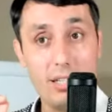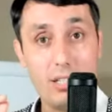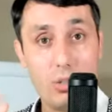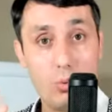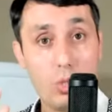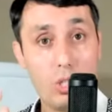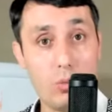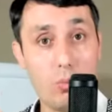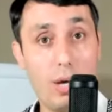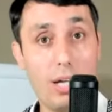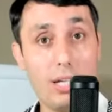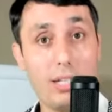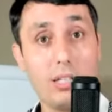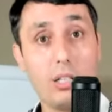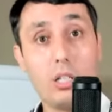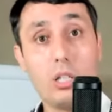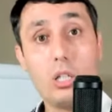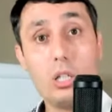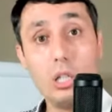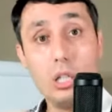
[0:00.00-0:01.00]
sweet spot.
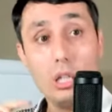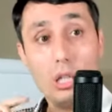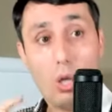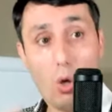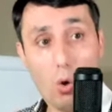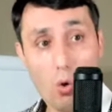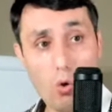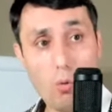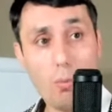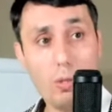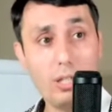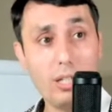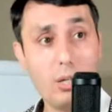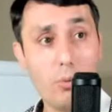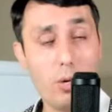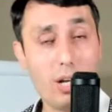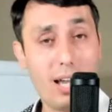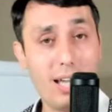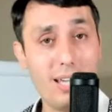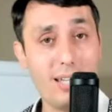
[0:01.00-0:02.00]
Globally,
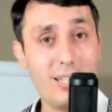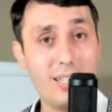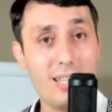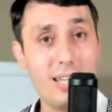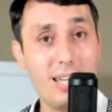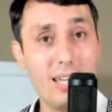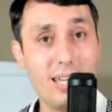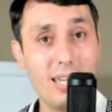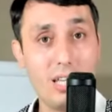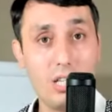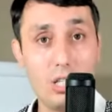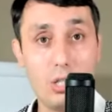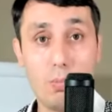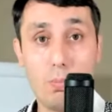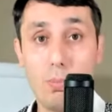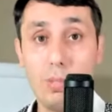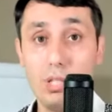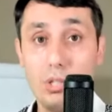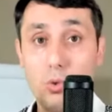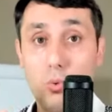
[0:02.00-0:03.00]
what I see is
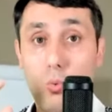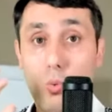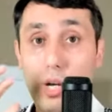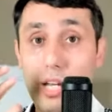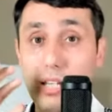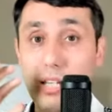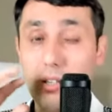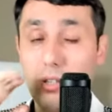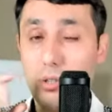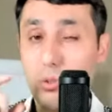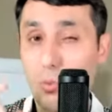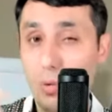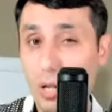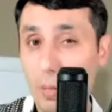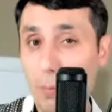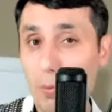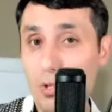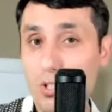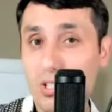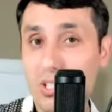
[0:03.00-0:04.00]
between
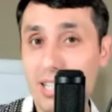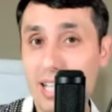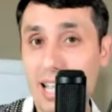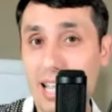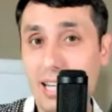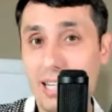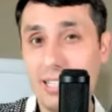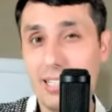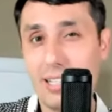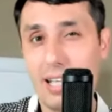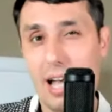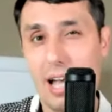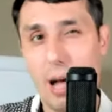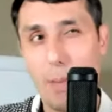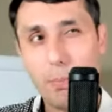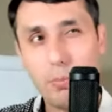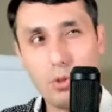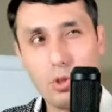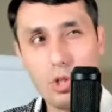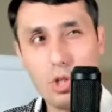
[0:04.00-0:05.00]
3% is
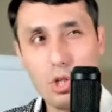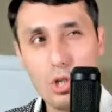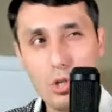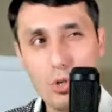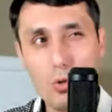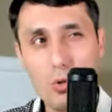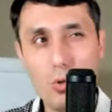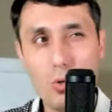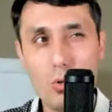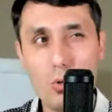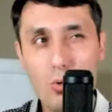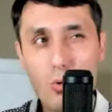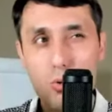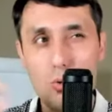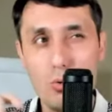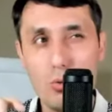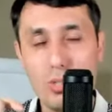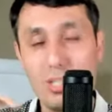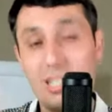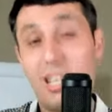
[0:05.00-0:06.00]
up
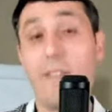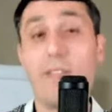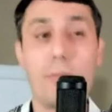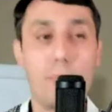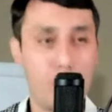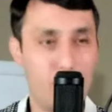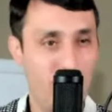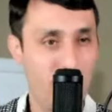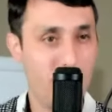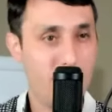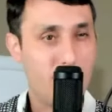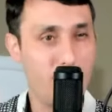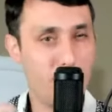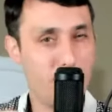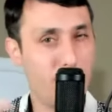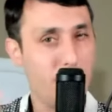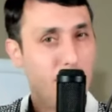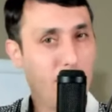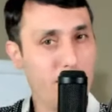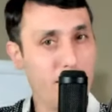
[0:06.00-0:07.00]
to 7%,
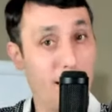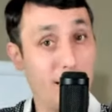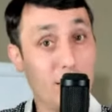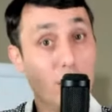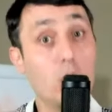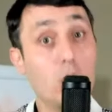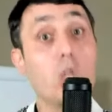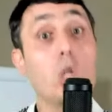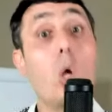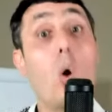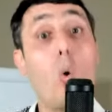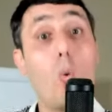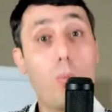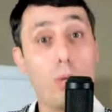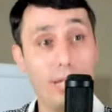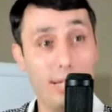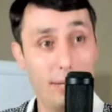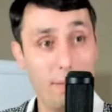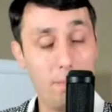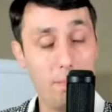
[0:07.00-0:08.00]
something like that.
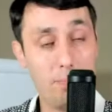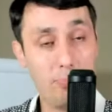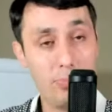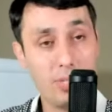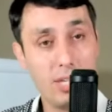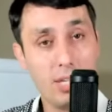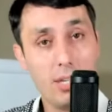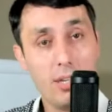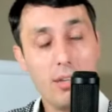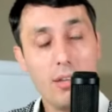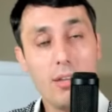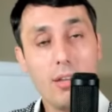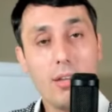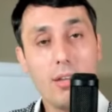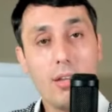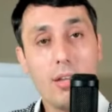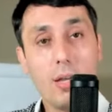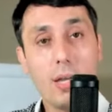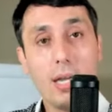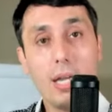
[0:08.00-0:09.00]
Globally.
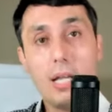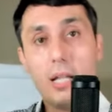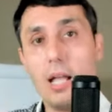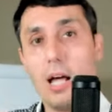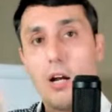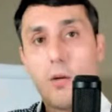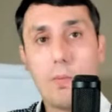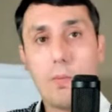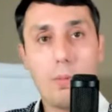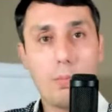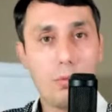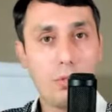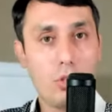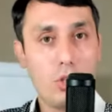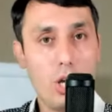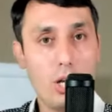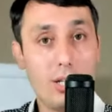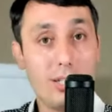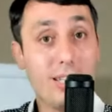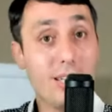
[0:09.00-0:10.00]
A lot of people
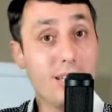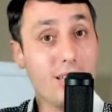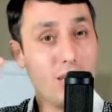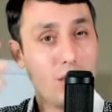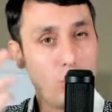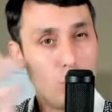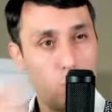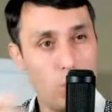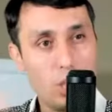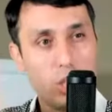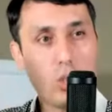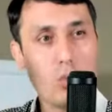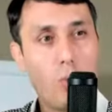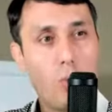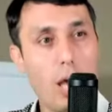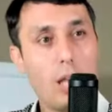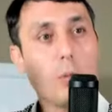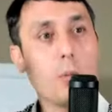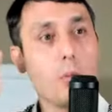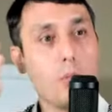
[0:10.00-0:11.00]
chart the sweet
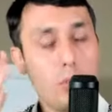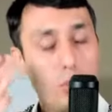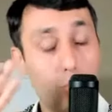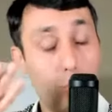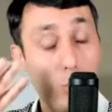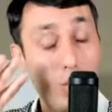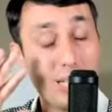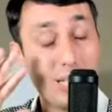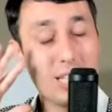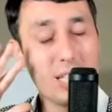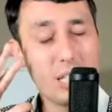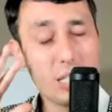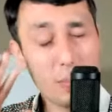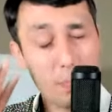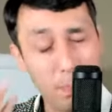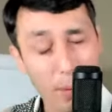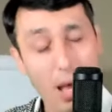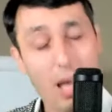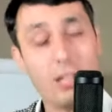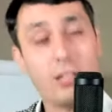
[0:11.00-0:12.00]
spot, sweet
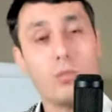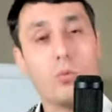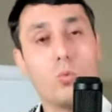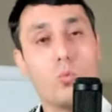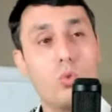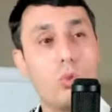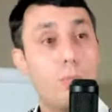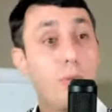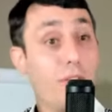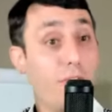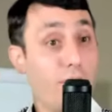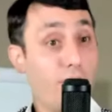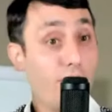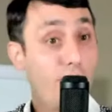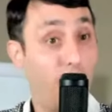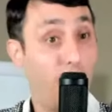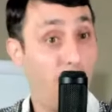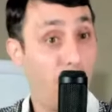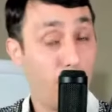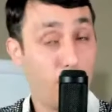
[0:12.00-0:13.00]
spot will be
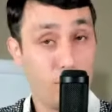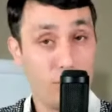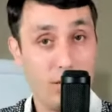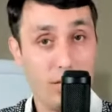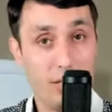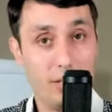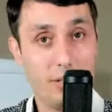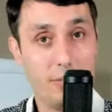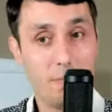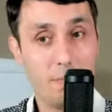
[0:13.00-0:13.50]
5%.